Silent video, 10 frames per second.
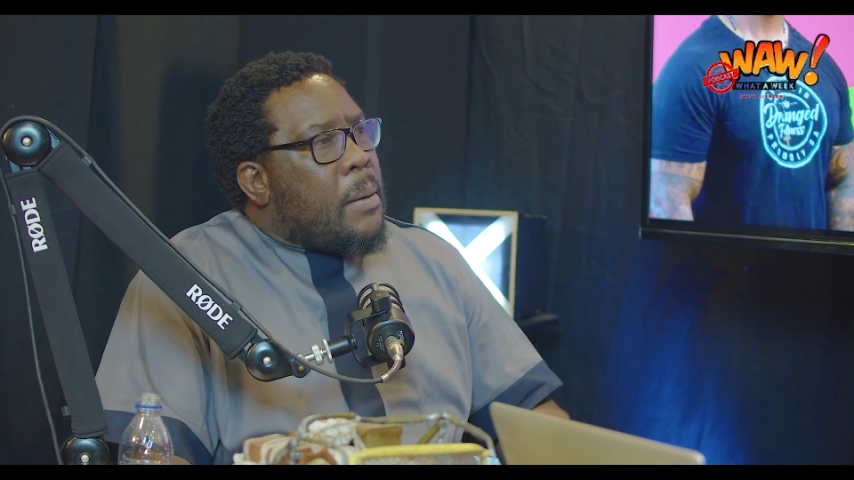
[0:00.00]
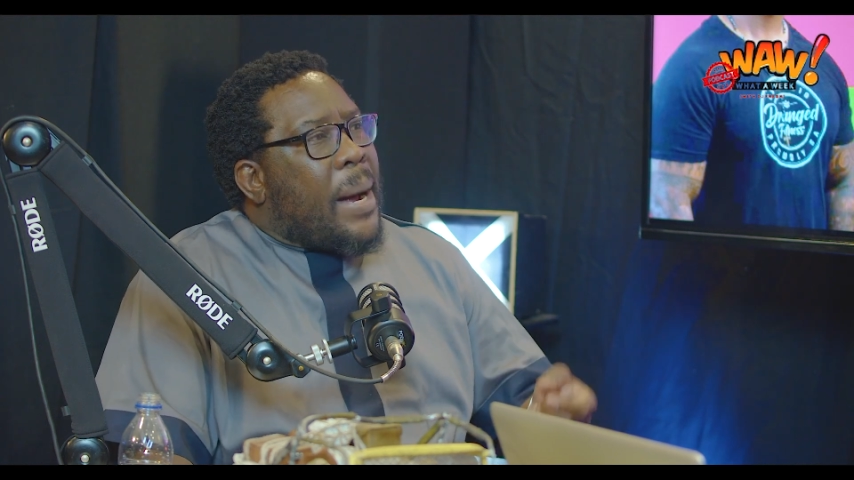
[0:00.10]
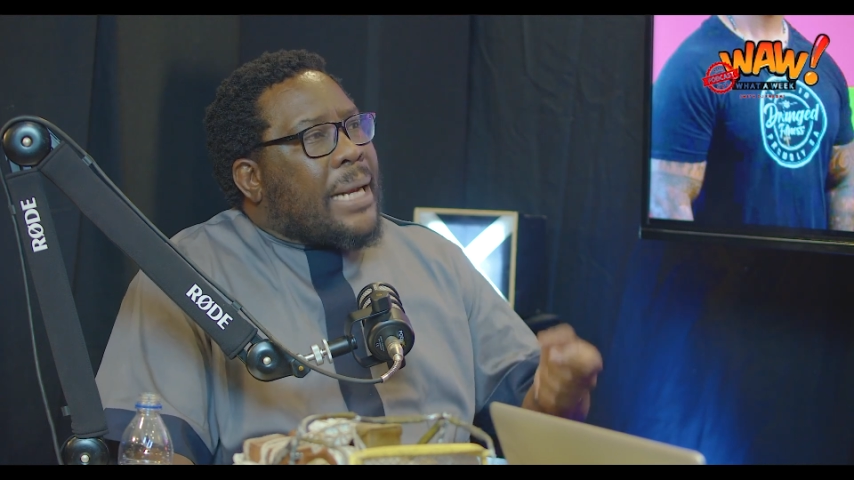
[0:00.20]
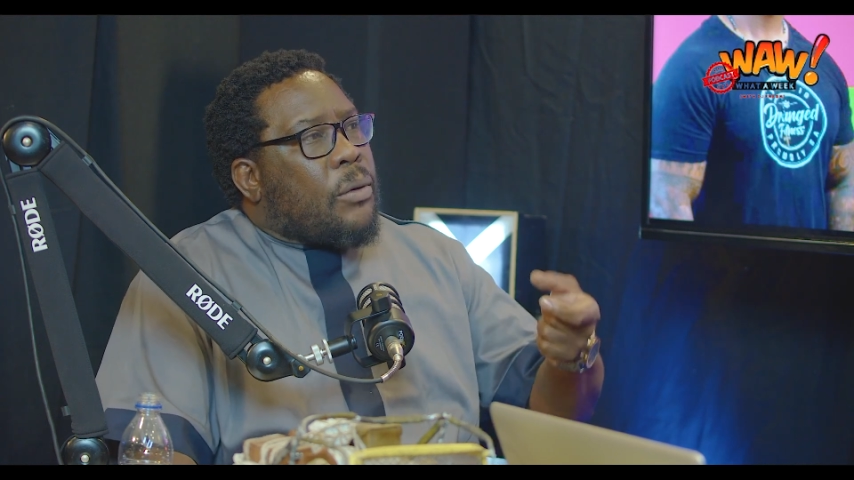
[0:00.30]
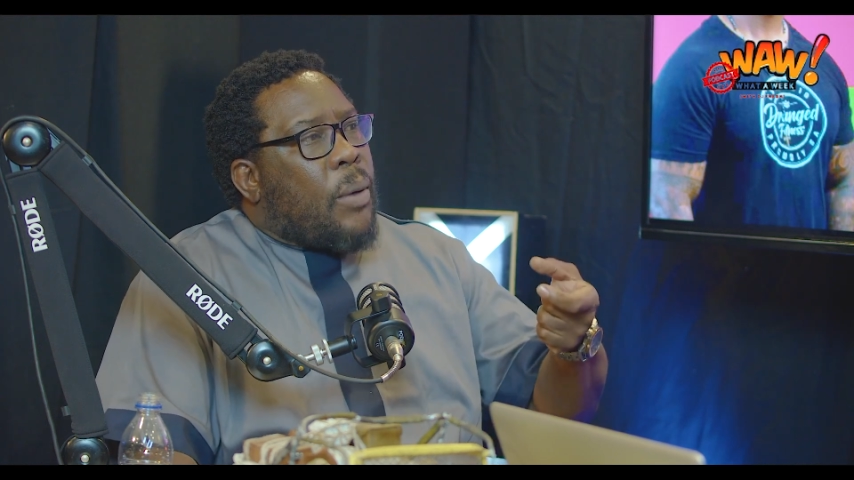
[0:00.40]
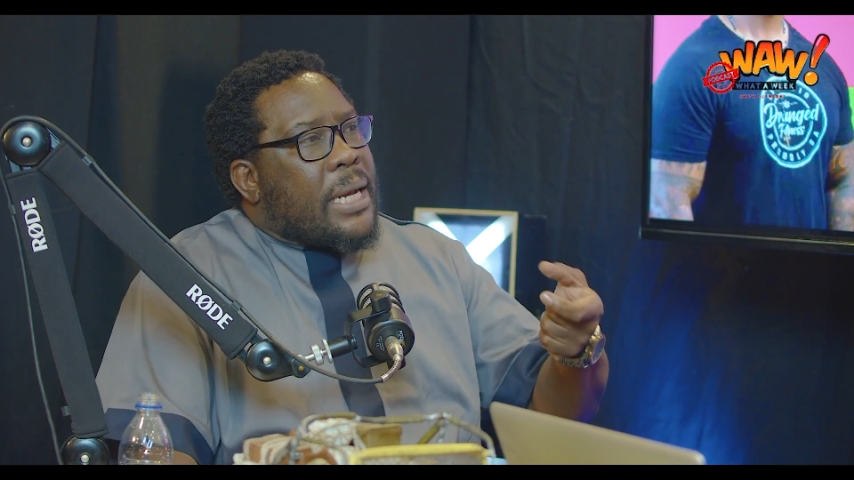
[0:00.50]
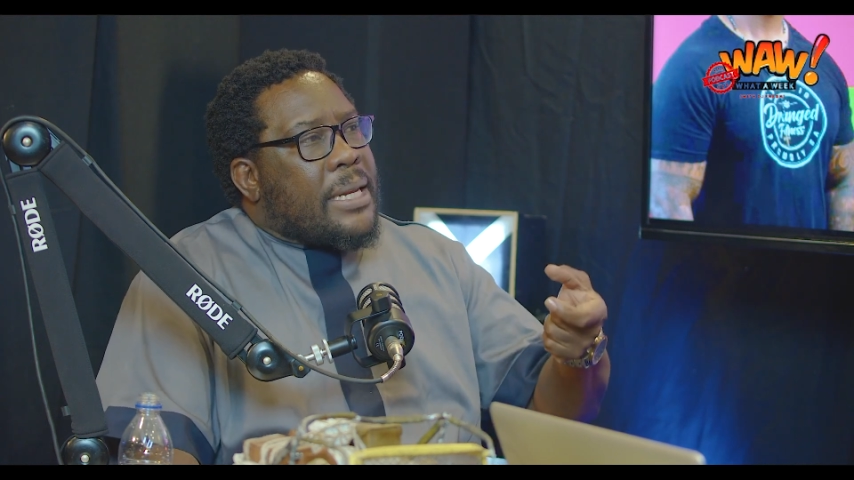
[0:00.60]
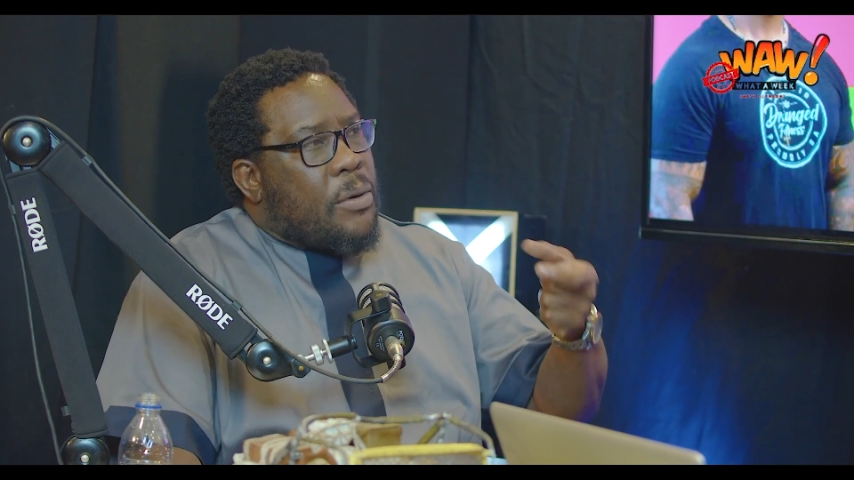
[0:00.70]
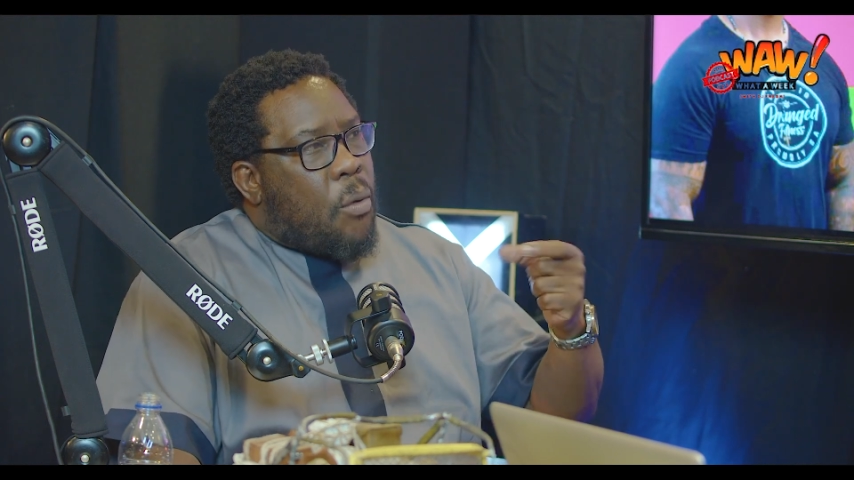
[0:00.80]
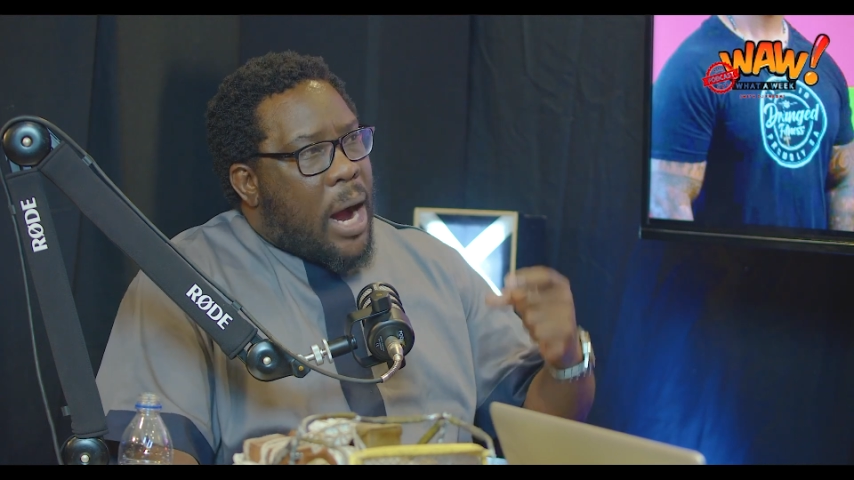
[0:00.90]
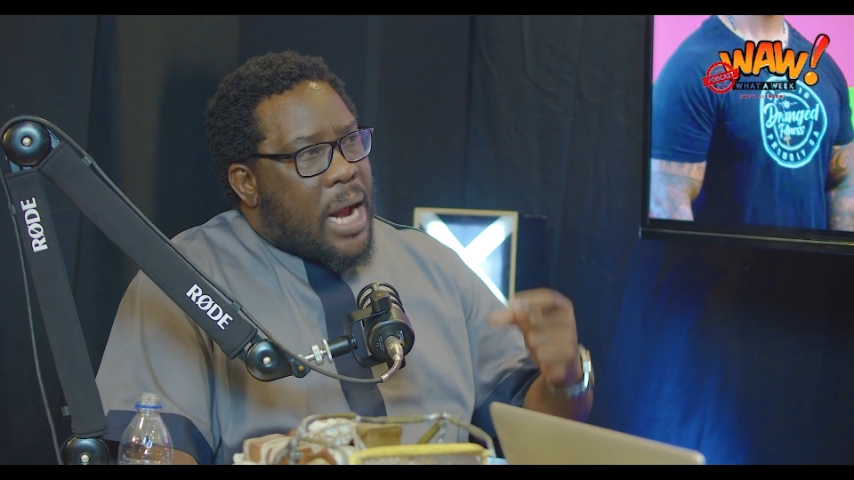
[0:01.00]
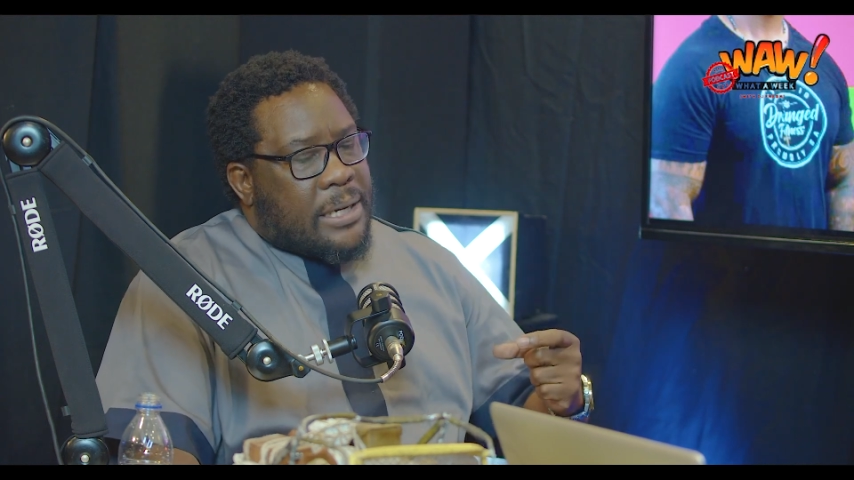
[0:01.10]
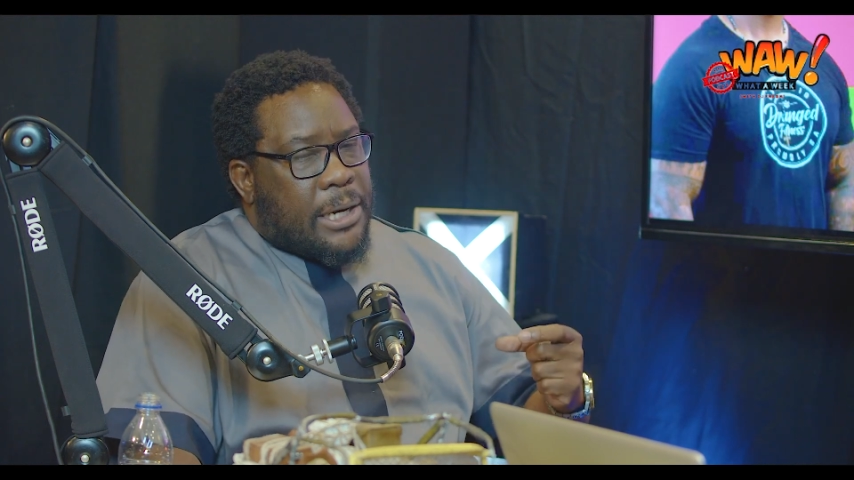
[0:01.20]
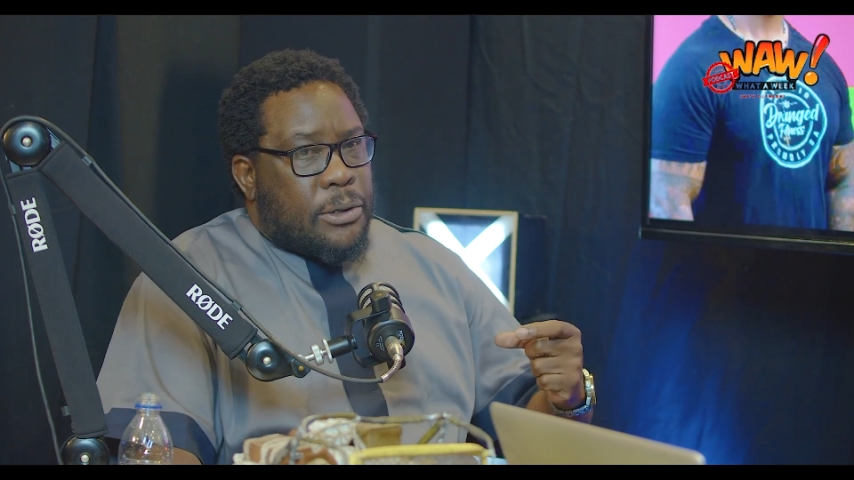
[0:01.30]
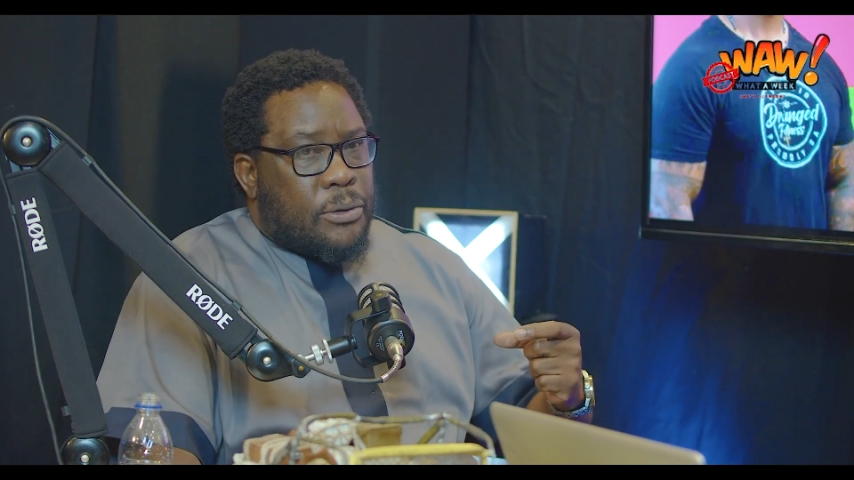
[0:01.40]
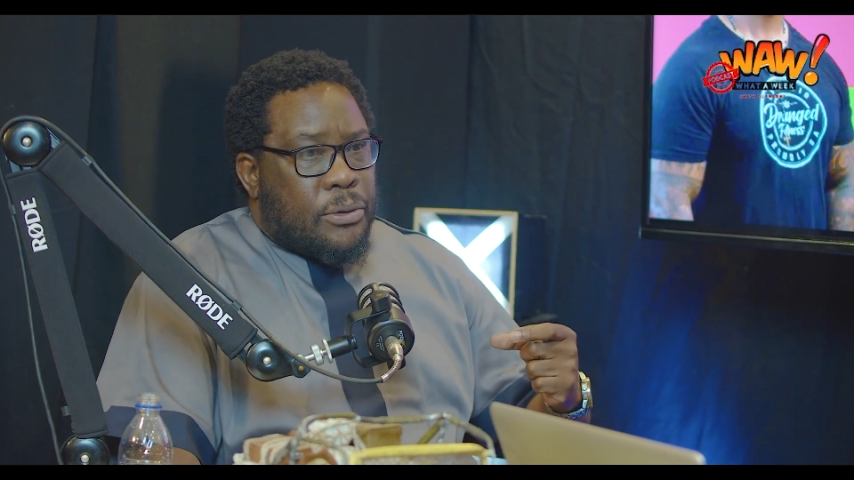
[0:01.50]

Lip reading: But what they want her to